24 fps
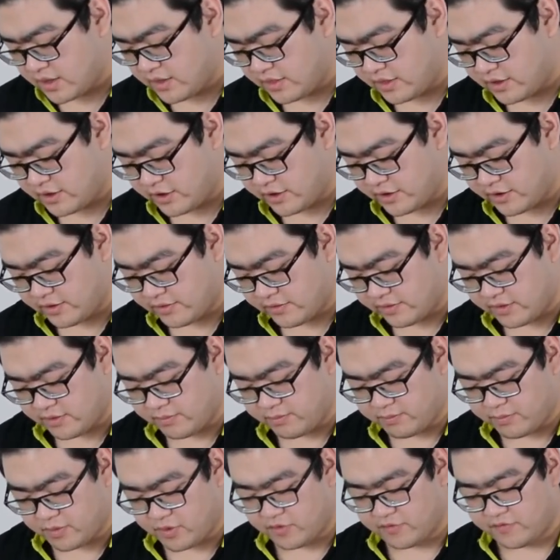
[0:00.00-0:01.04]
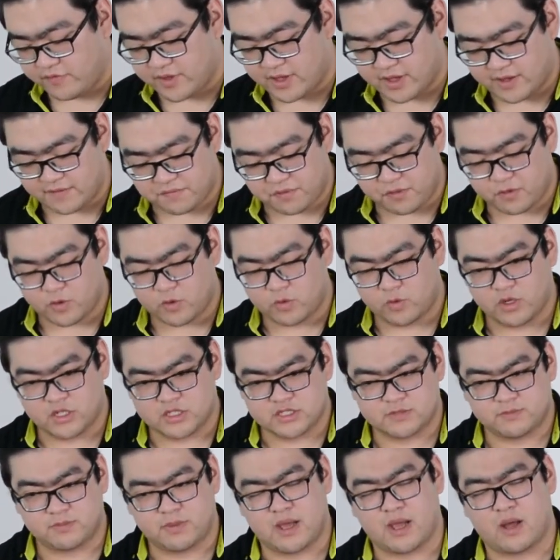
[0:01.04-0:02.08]
They're, they both have thirty
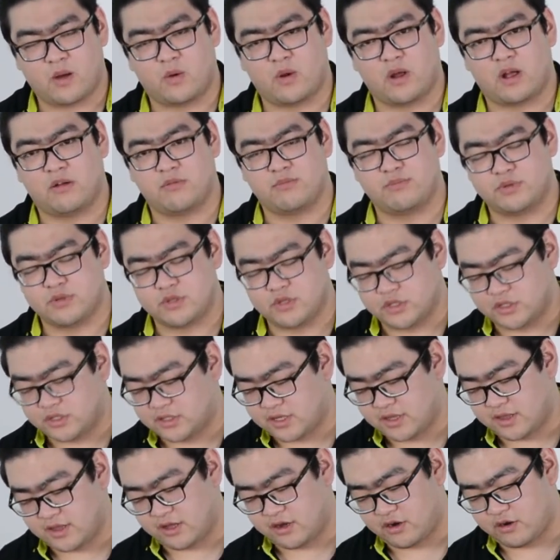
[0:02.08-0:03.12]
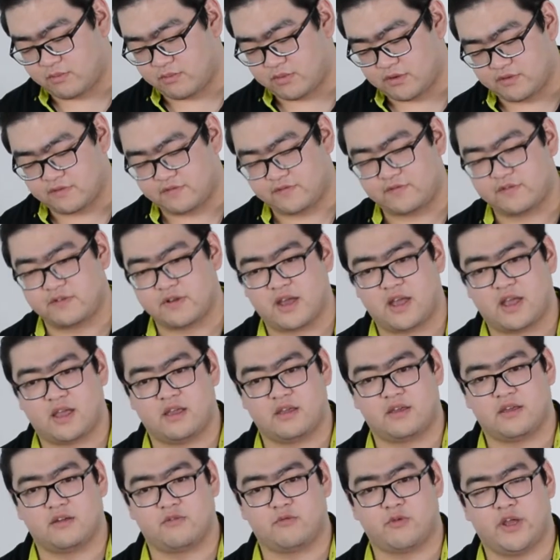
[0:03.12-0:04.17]
watts power output. They are both
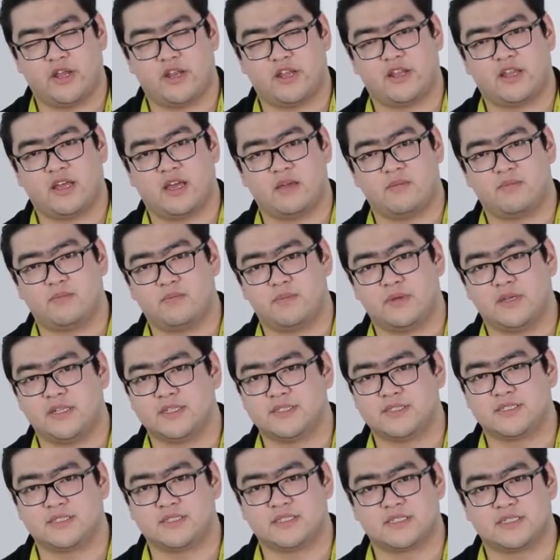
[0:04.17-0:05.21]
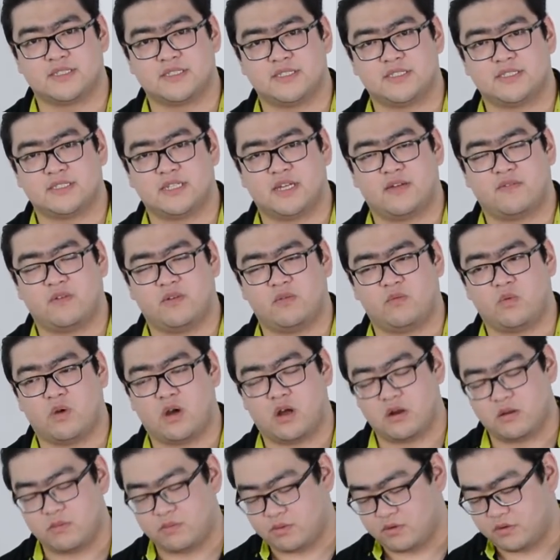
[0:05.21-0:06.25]
I, rated I P six seven
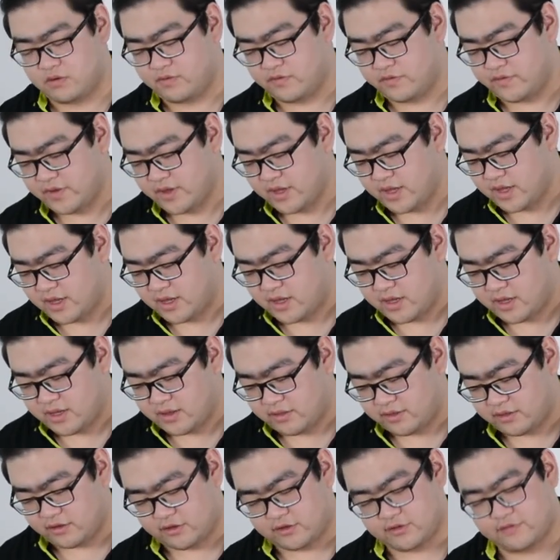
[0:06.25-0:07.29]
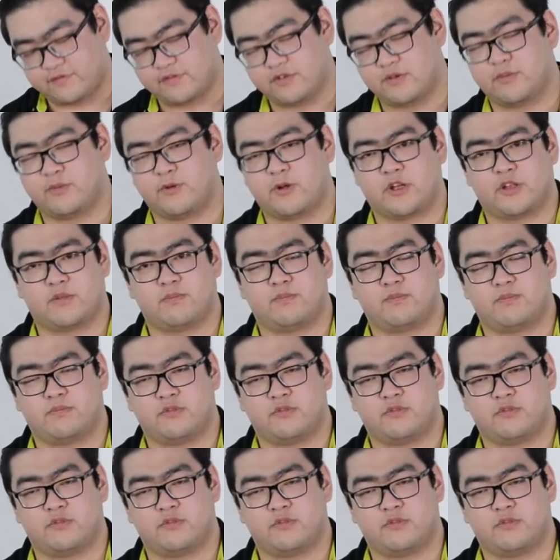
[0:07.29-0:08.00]
waterproof, good for